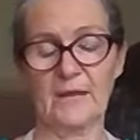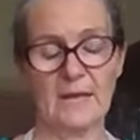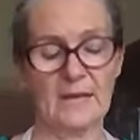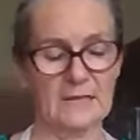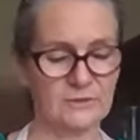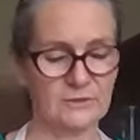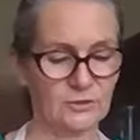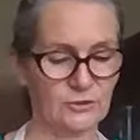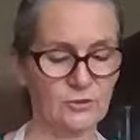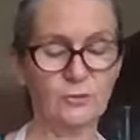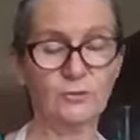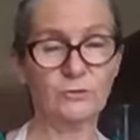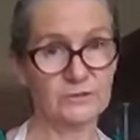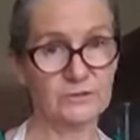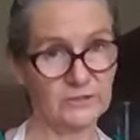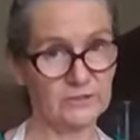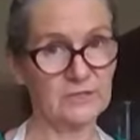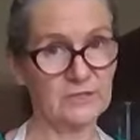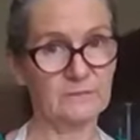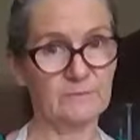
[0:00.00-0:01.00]
So cooked
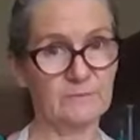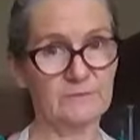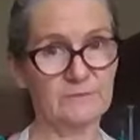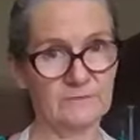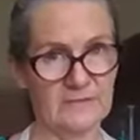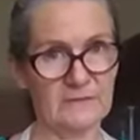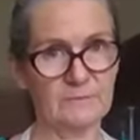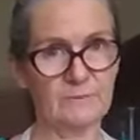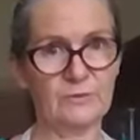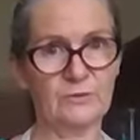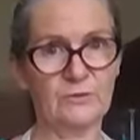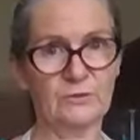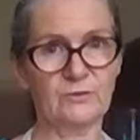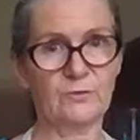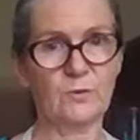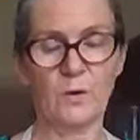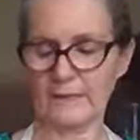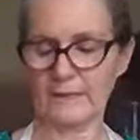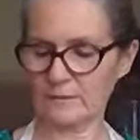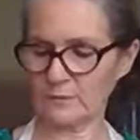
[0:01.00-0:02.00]
ghee can burn
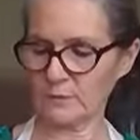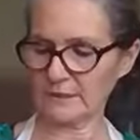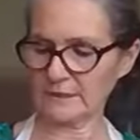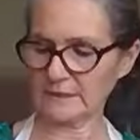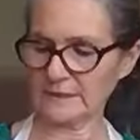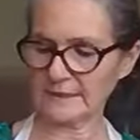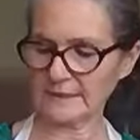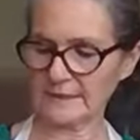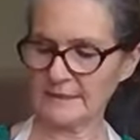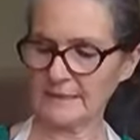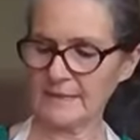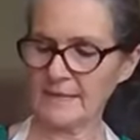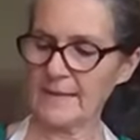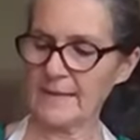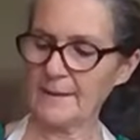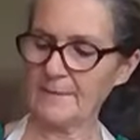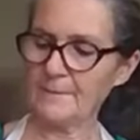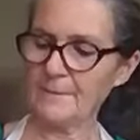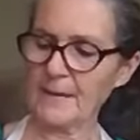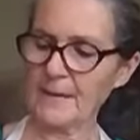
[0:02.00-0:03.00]
quite quickly.
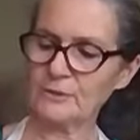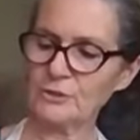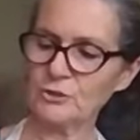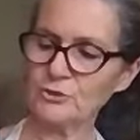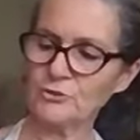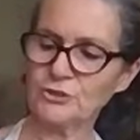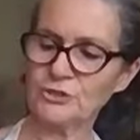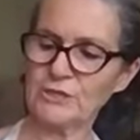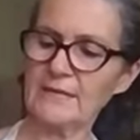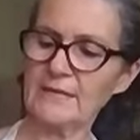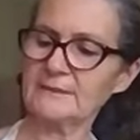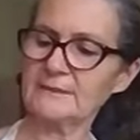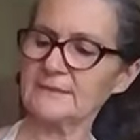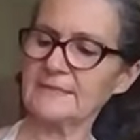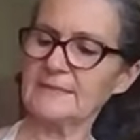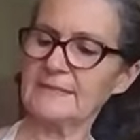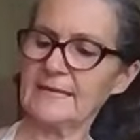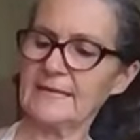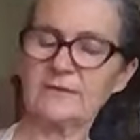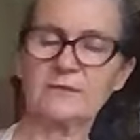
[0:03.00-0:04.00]
But you
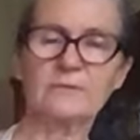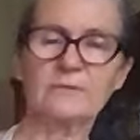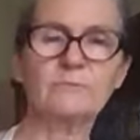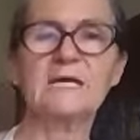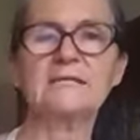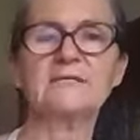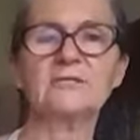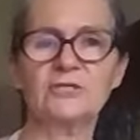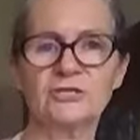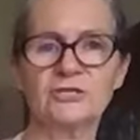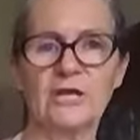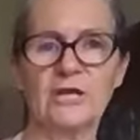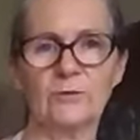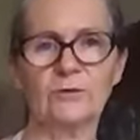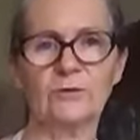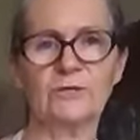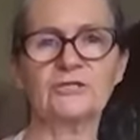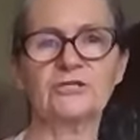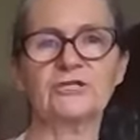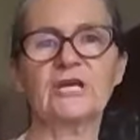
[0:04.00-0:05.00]
just let them get to know
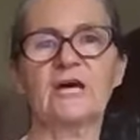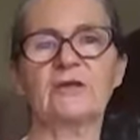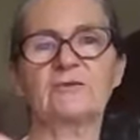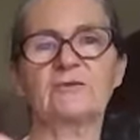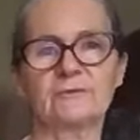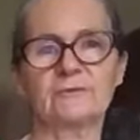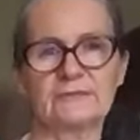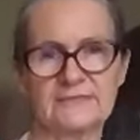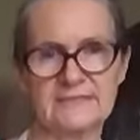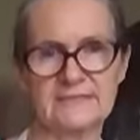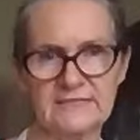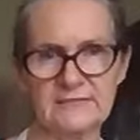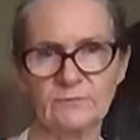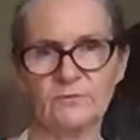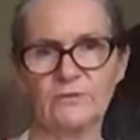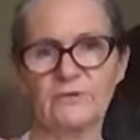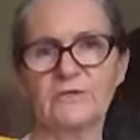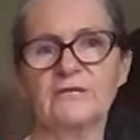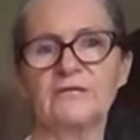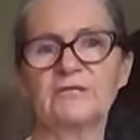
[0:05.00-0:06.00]
each other and sit
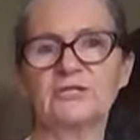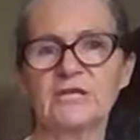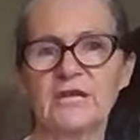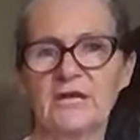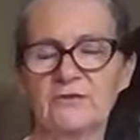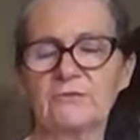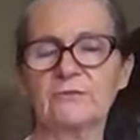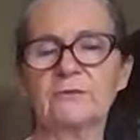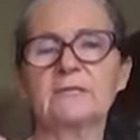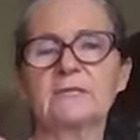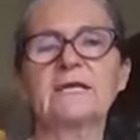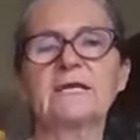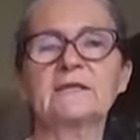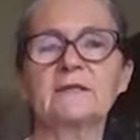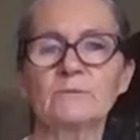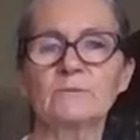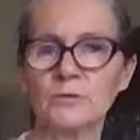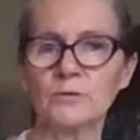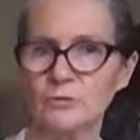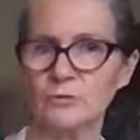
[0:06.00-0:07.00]
with each other and let
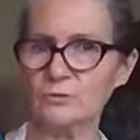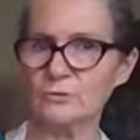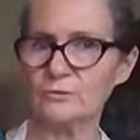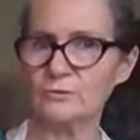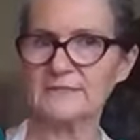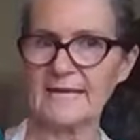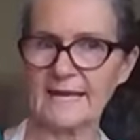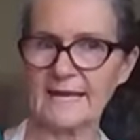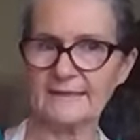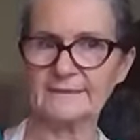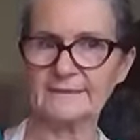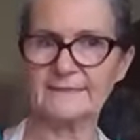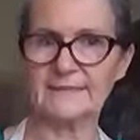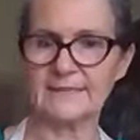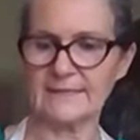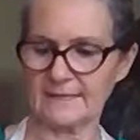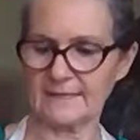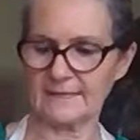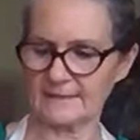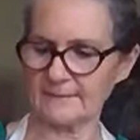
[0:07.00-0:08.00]
them cool down
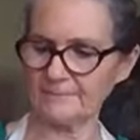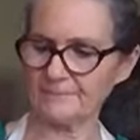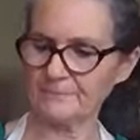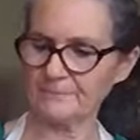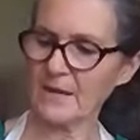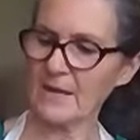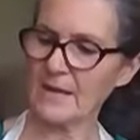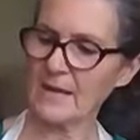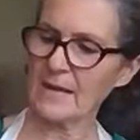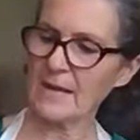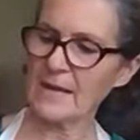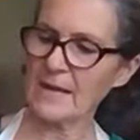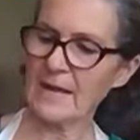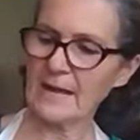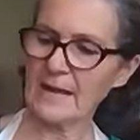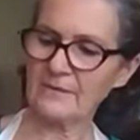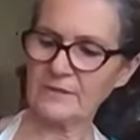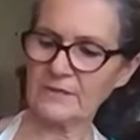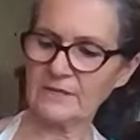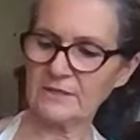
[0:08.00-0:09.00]
together.
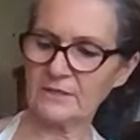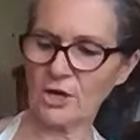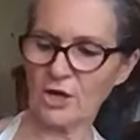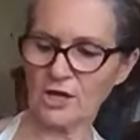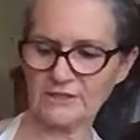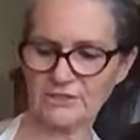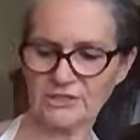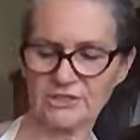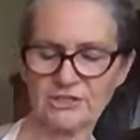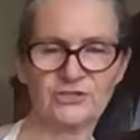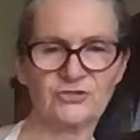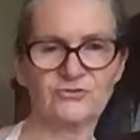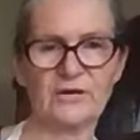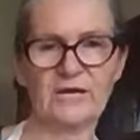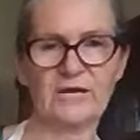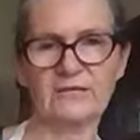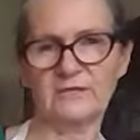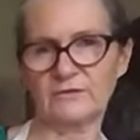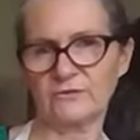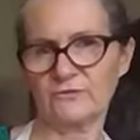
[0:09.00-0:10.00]
And then I just
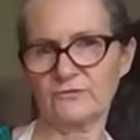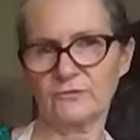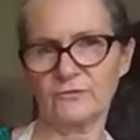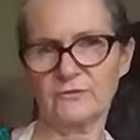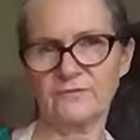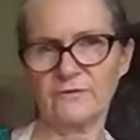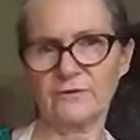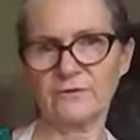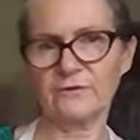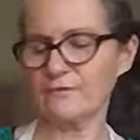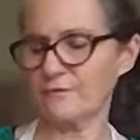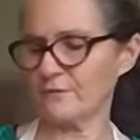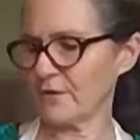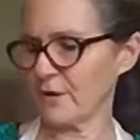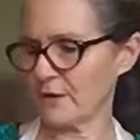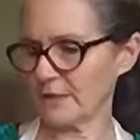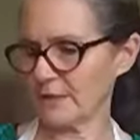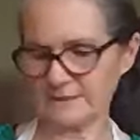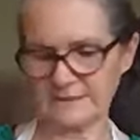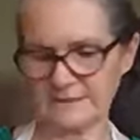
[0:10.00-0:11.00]
strain it through a very
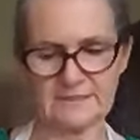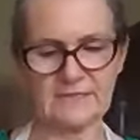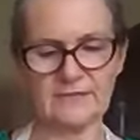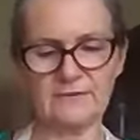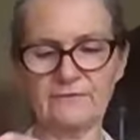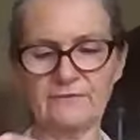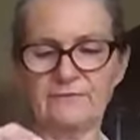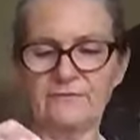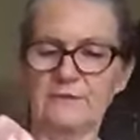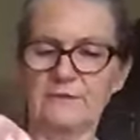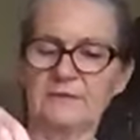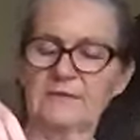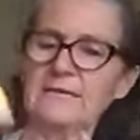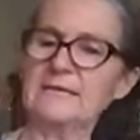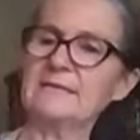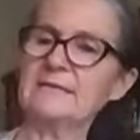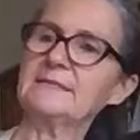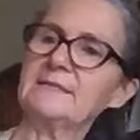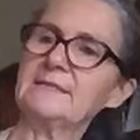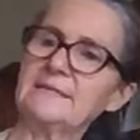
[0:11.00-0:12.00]
fine sieve
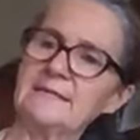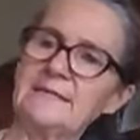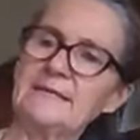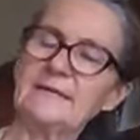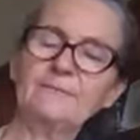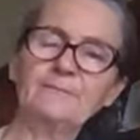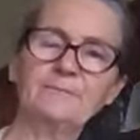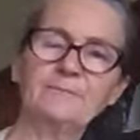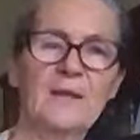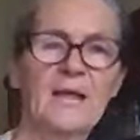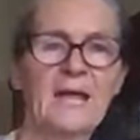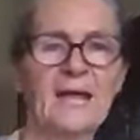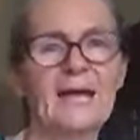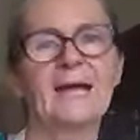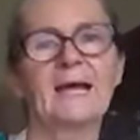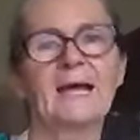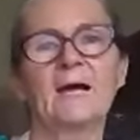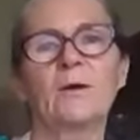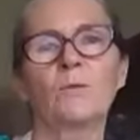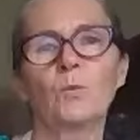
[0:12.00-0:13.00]
into here.
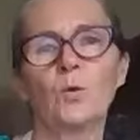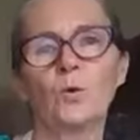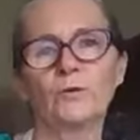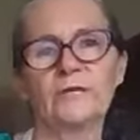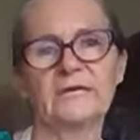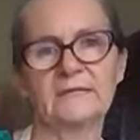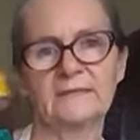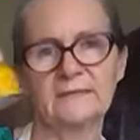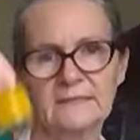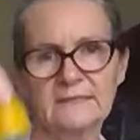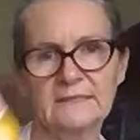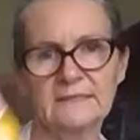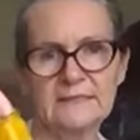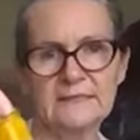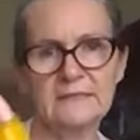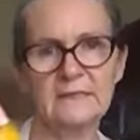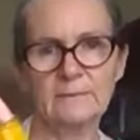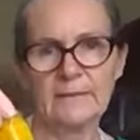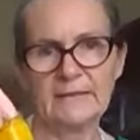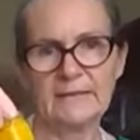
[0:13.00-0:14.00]
Warning,
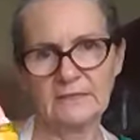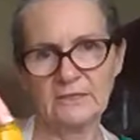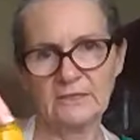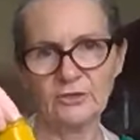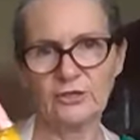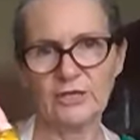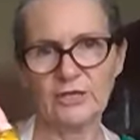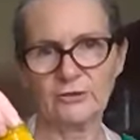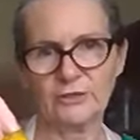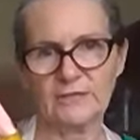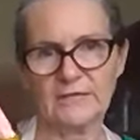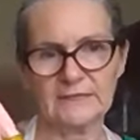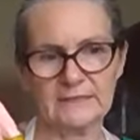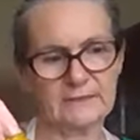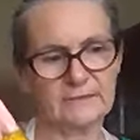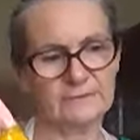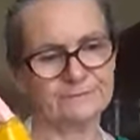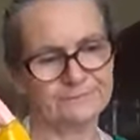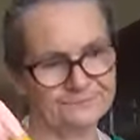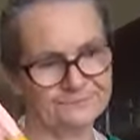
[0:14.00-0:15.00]
it'll make you go
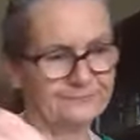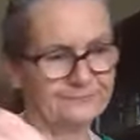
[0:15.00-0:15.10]
yellow.